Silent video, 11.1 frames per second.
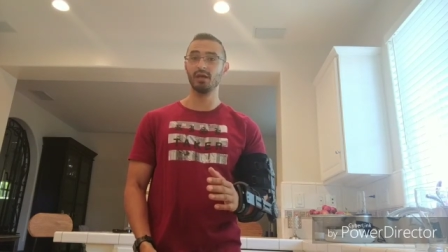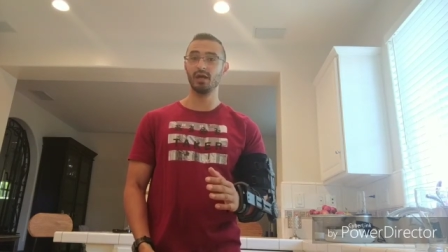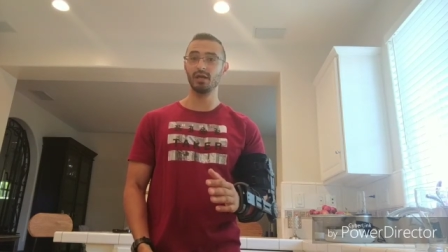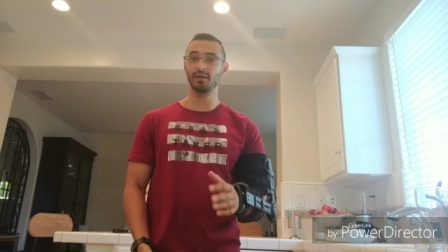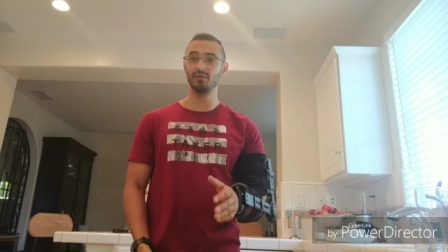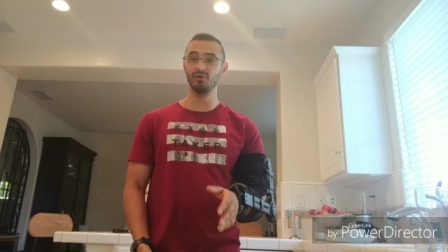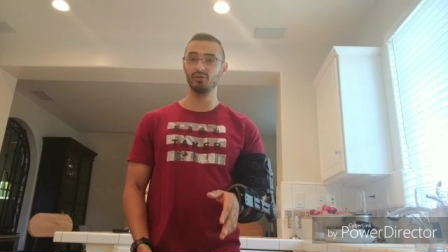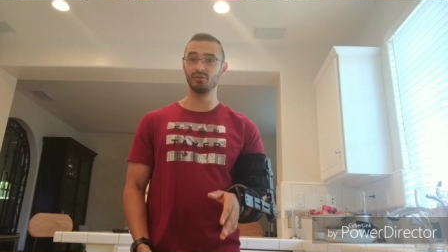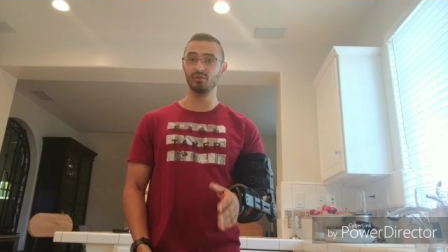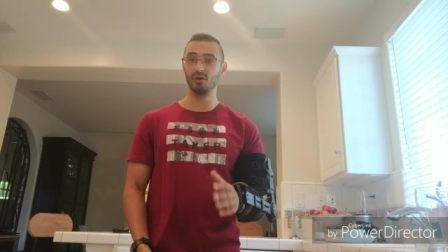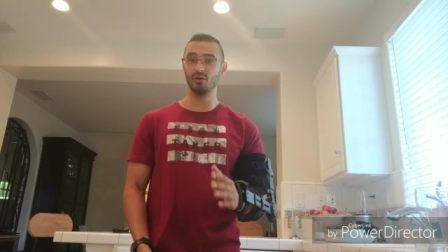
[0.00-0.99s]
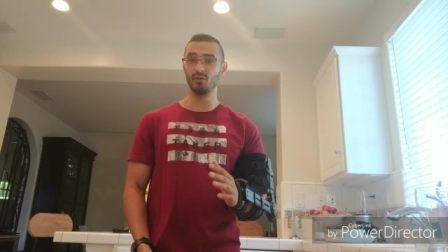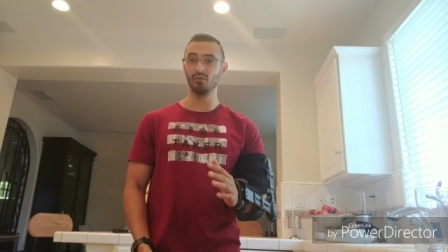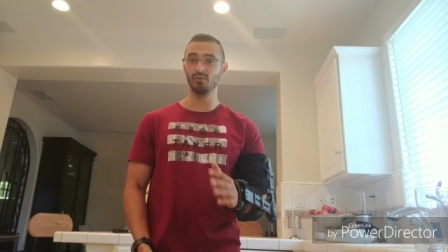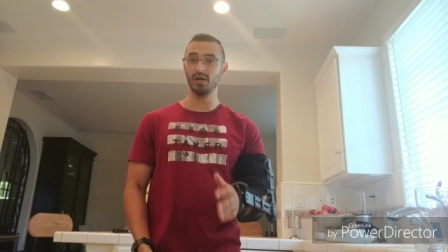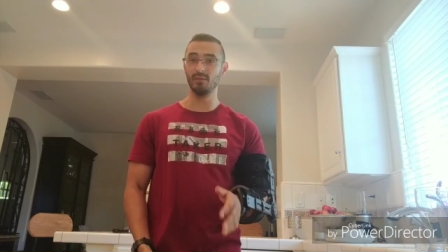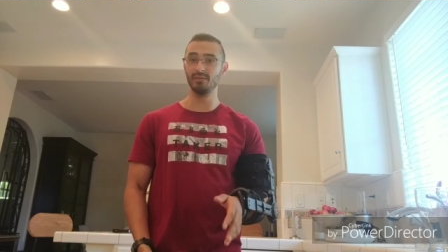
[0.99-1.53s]
I can go
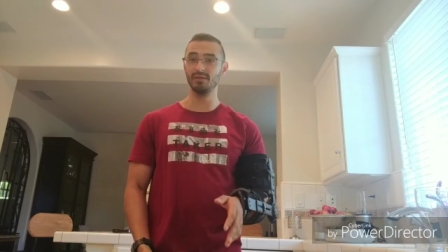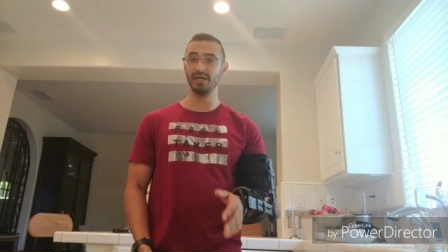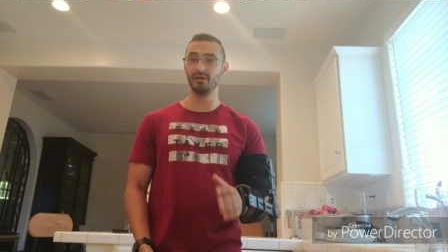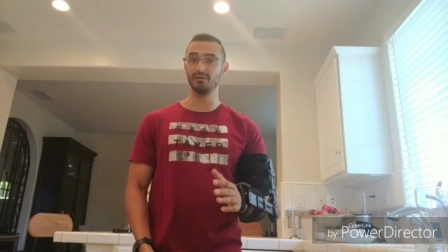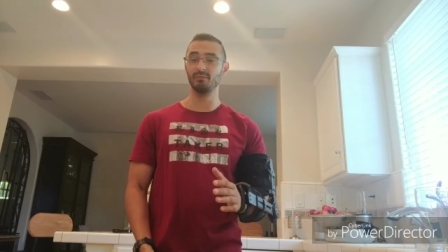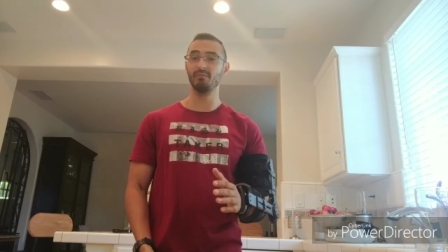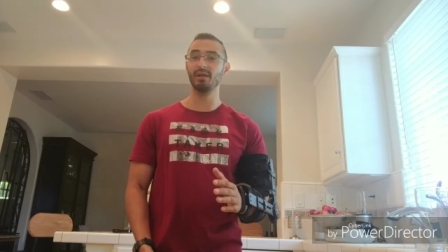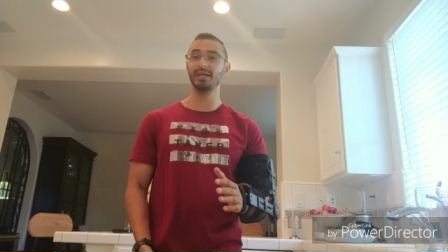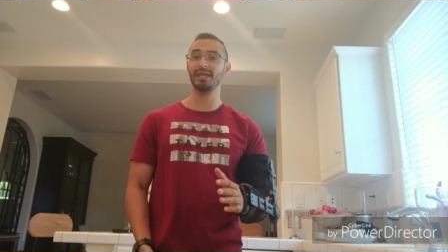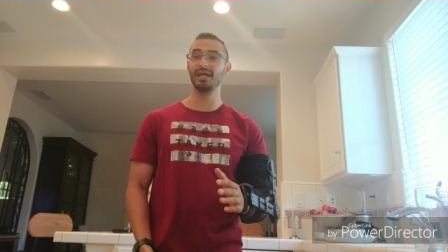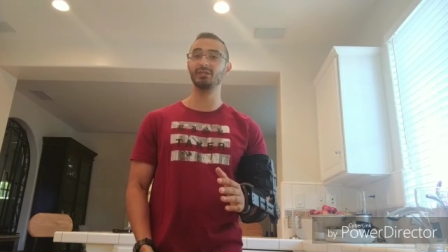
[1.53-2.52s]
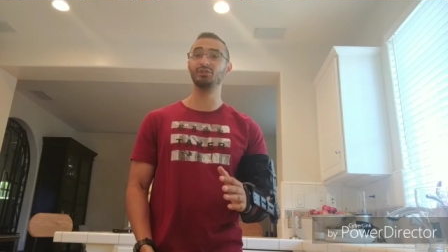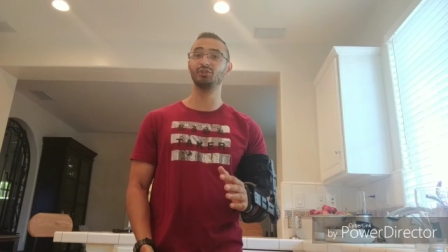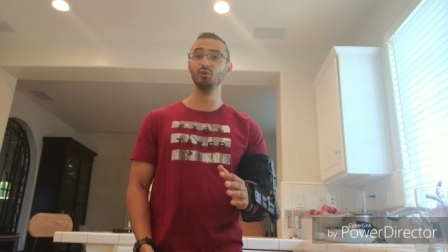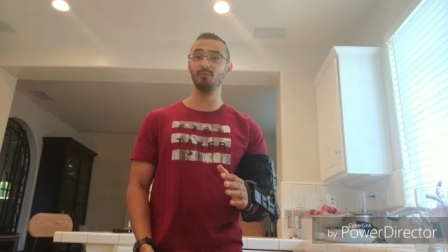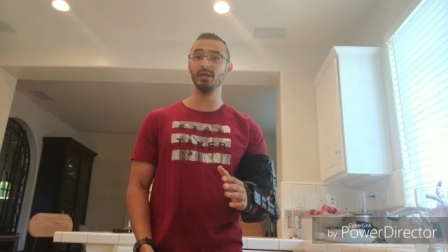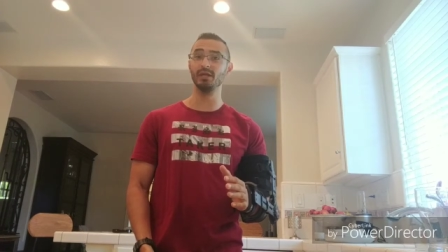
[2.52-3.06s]
up and down, but I can't
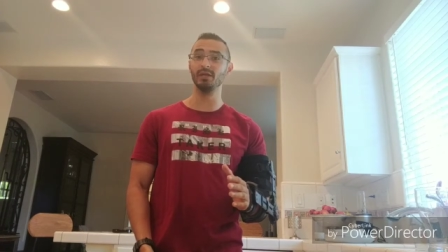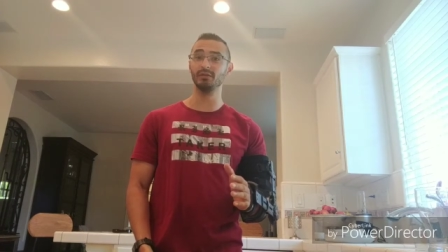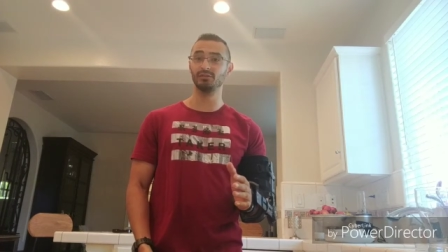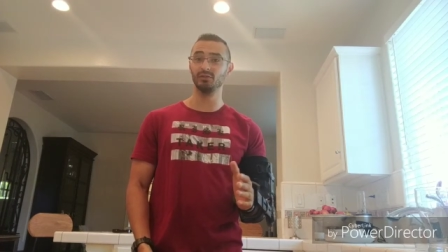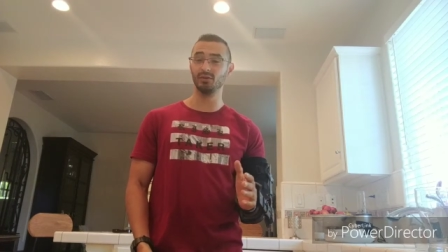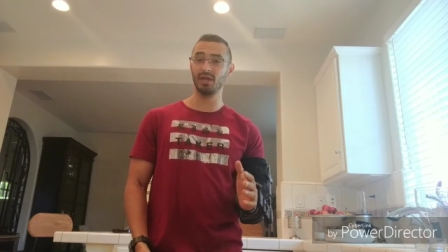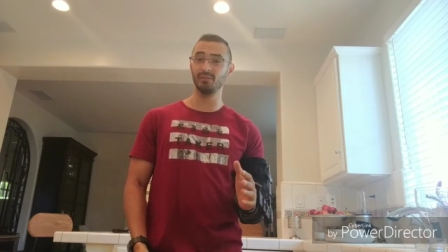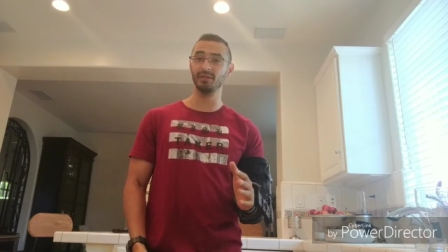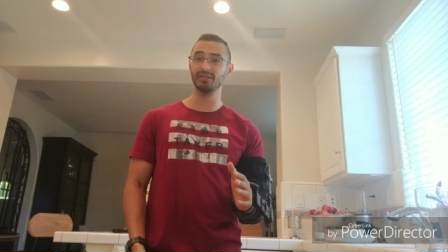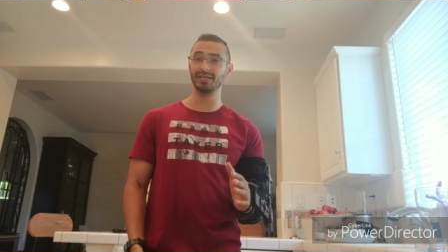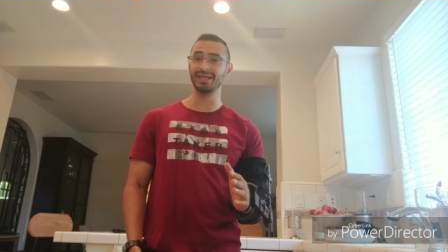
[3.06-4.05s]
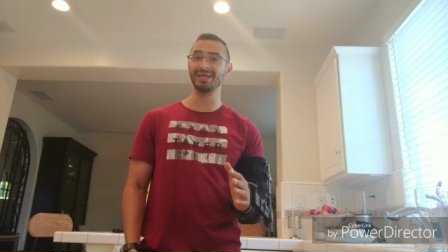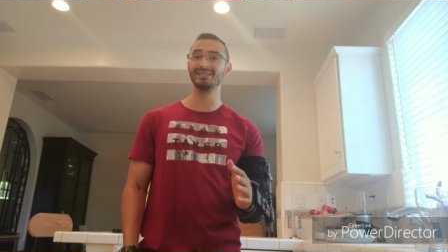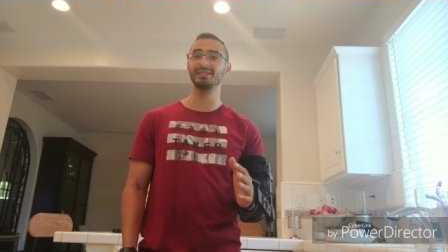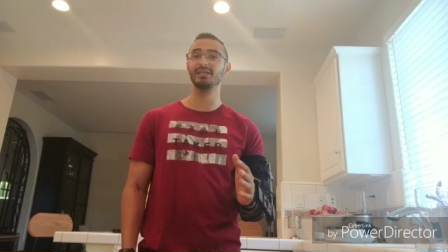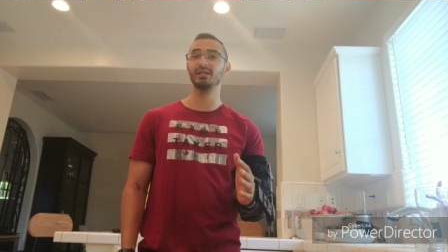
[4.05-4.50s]
supinate it. So what that means, I can't